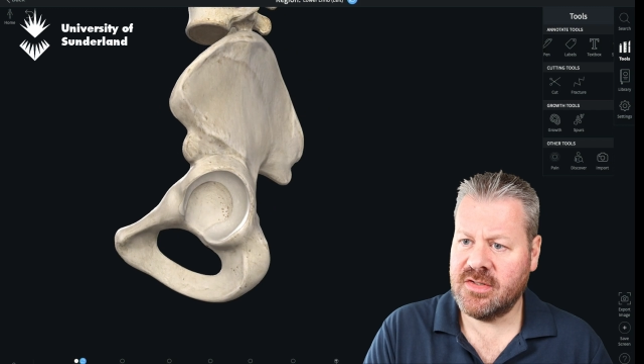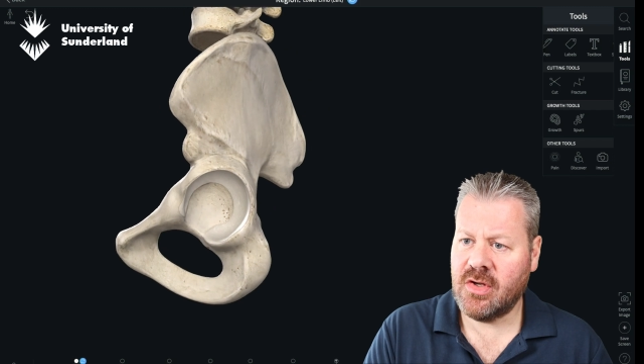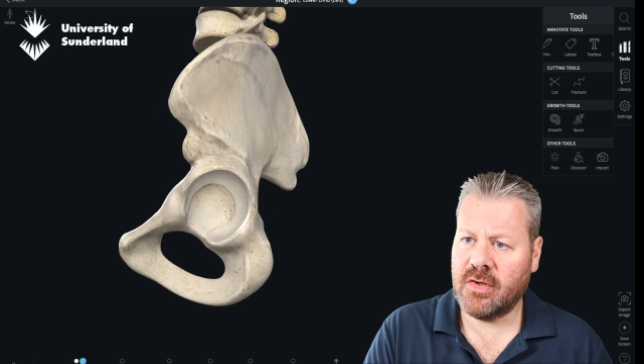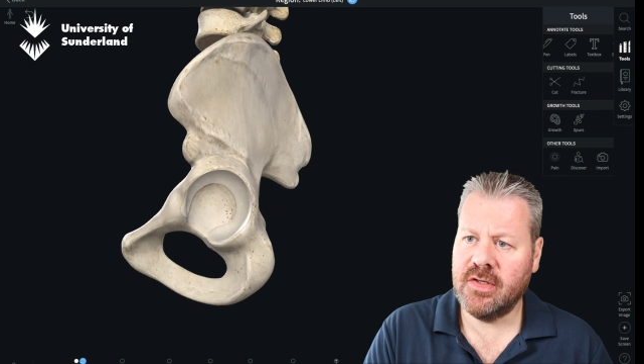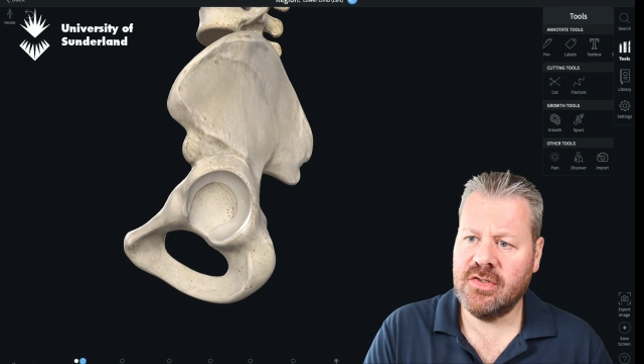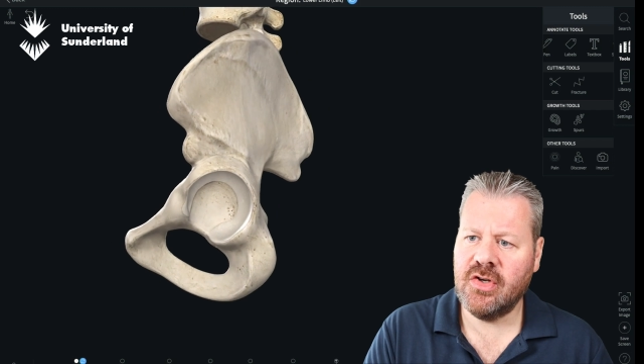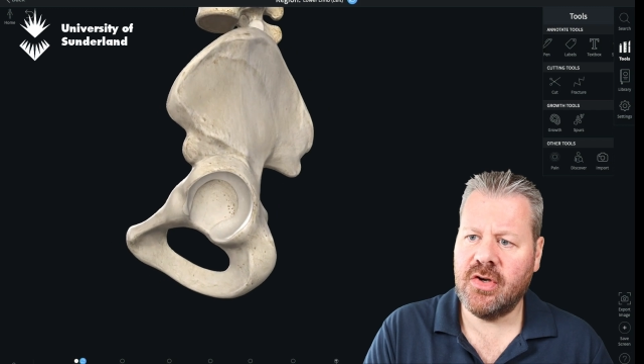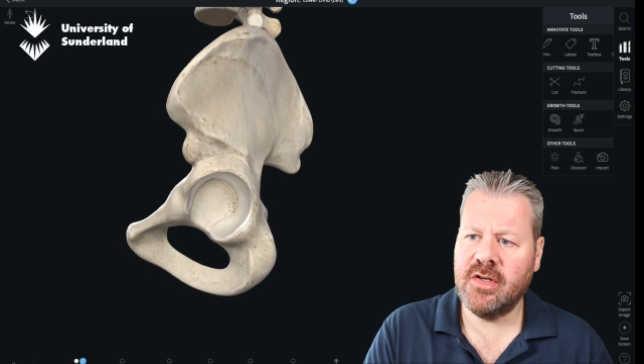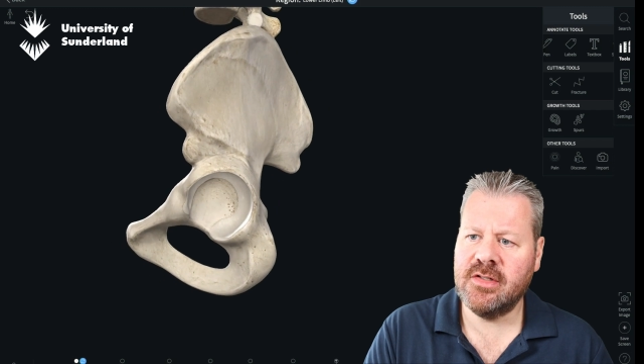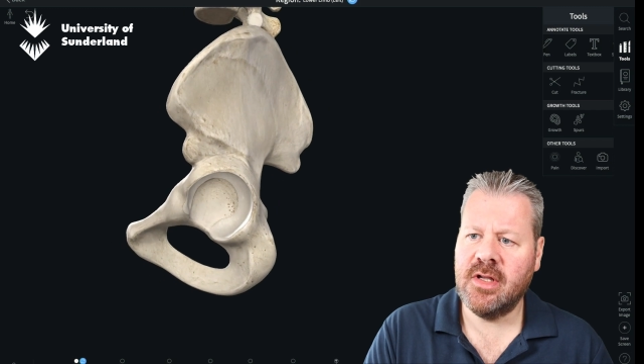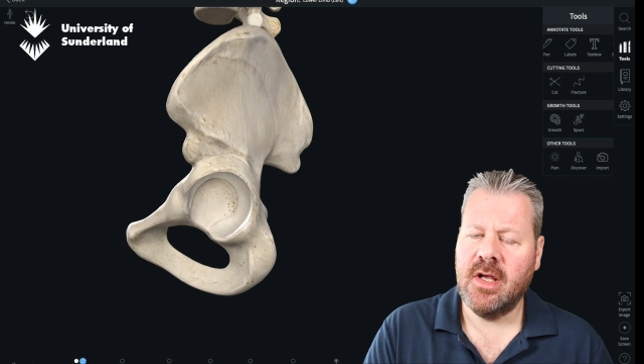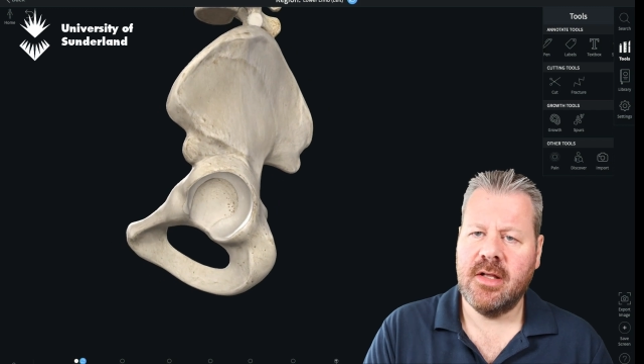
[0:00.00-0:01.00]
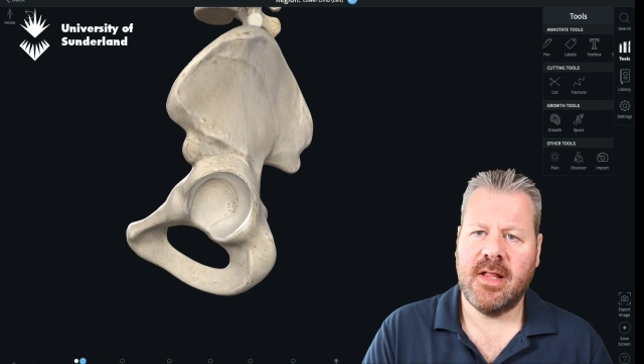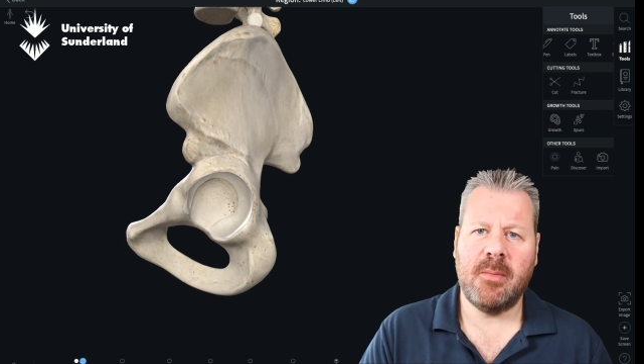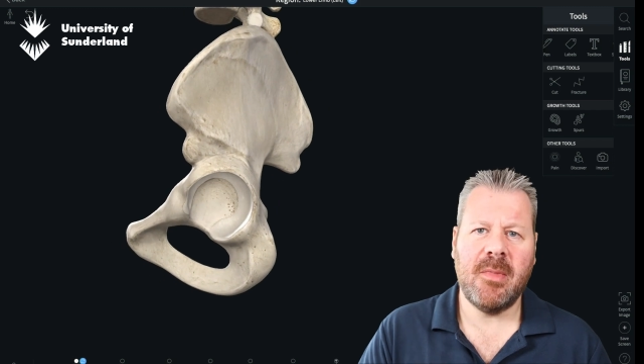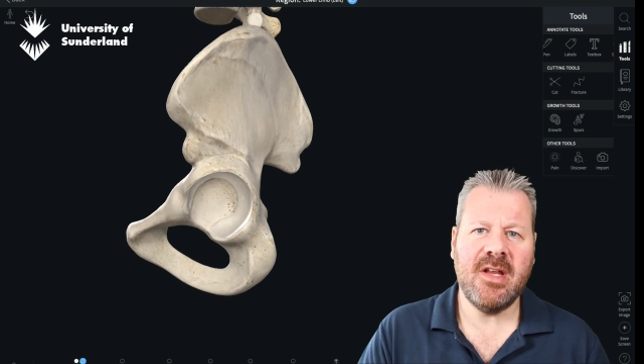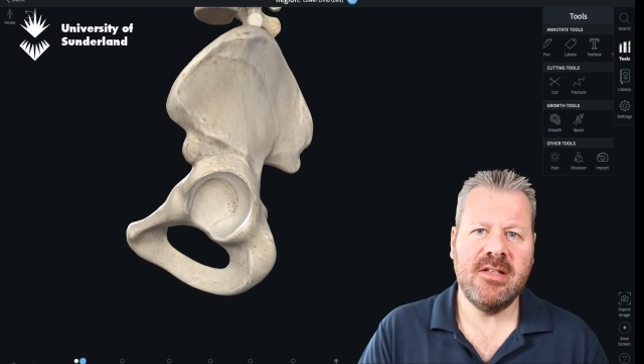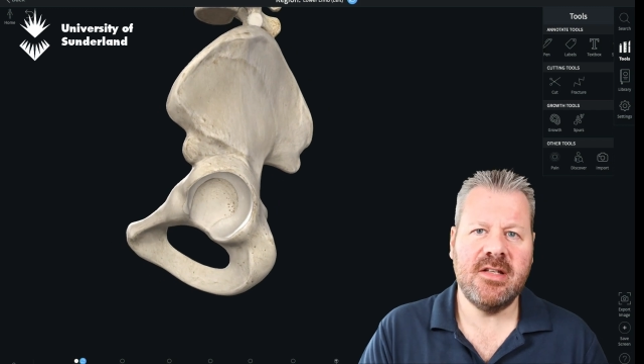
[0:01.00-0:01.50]
socket joint. That
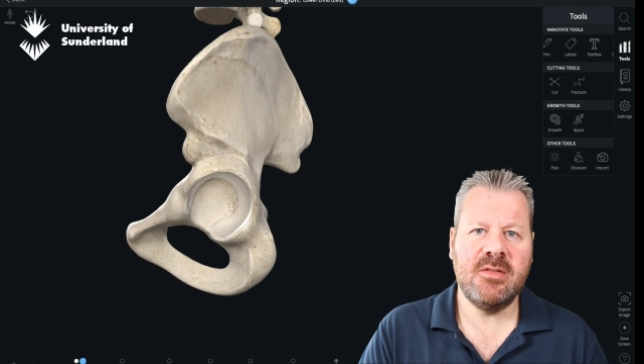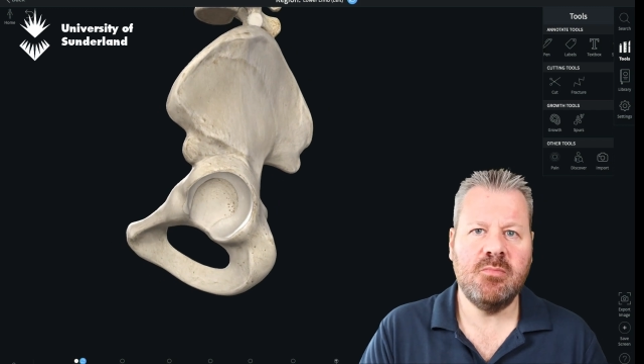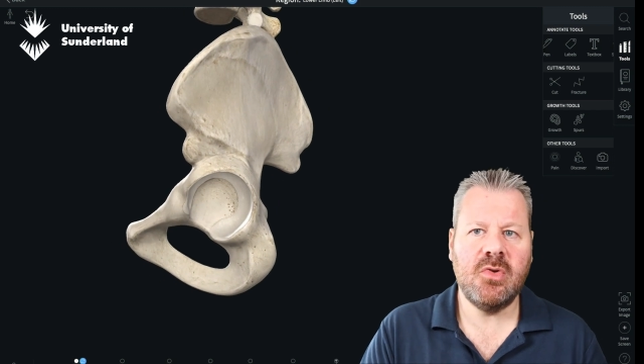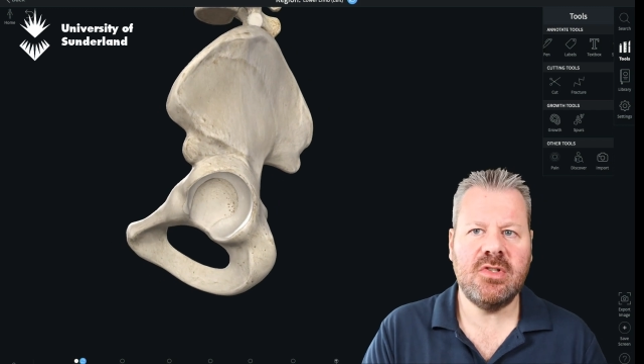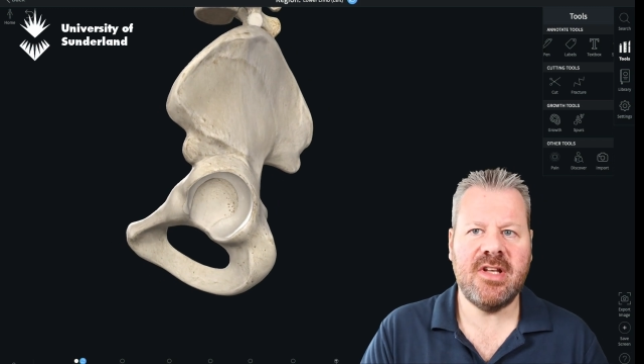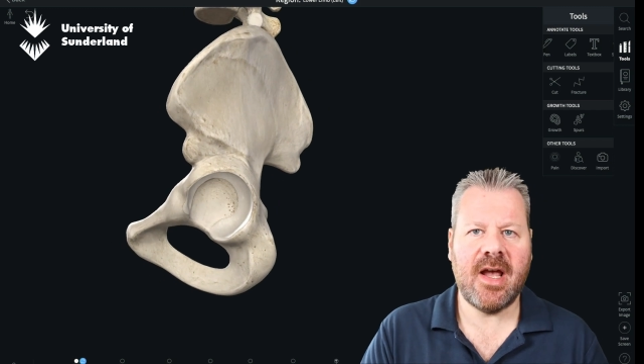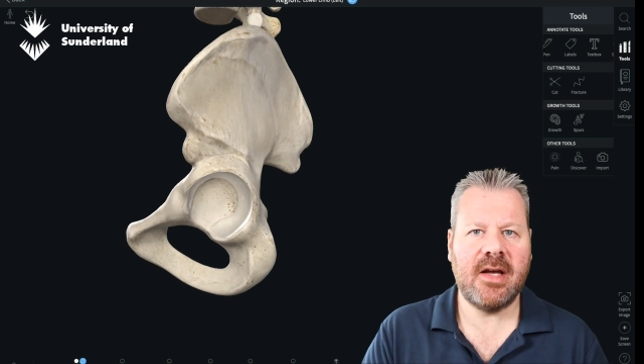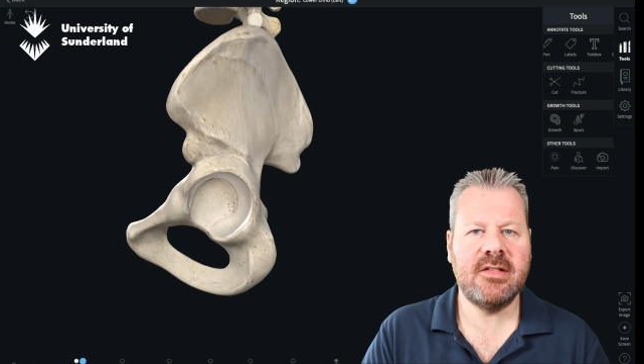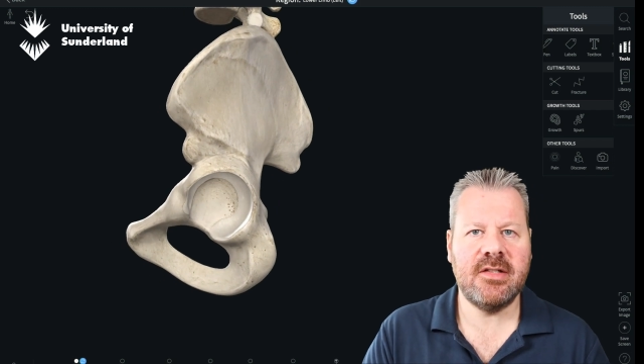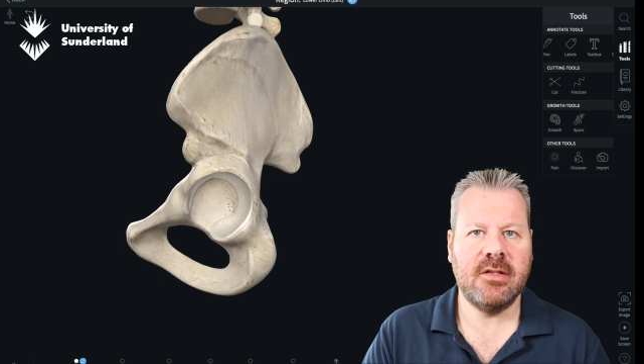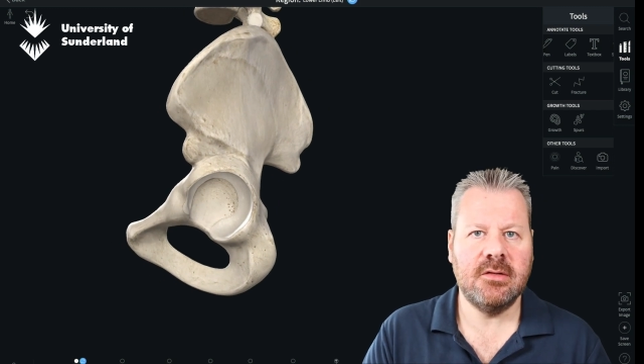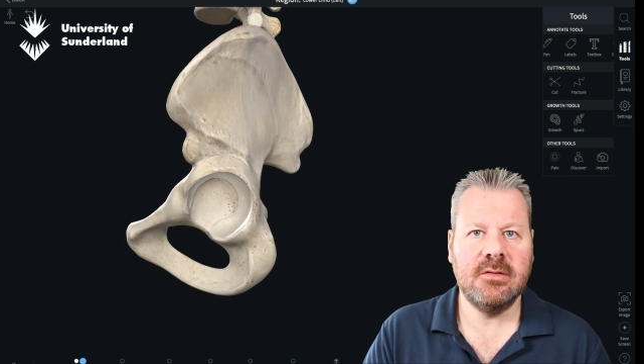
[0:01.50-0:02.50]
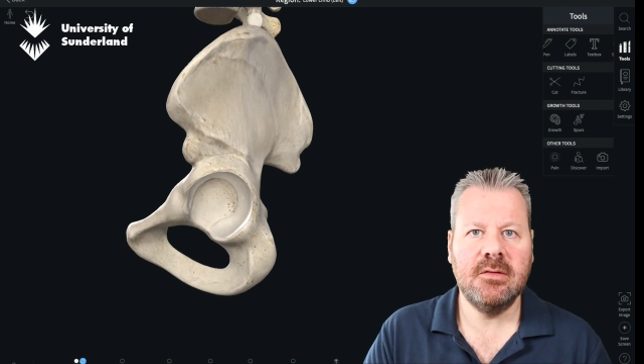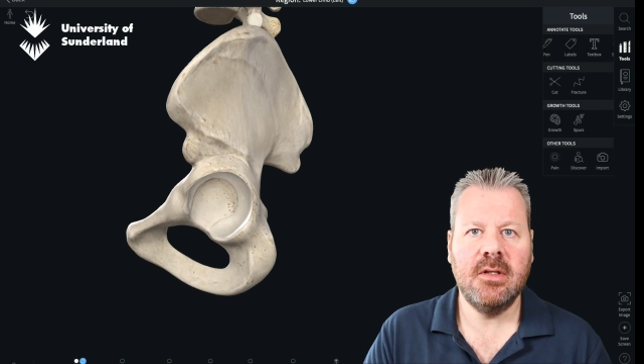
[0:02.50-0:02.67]
means it's multi-axial.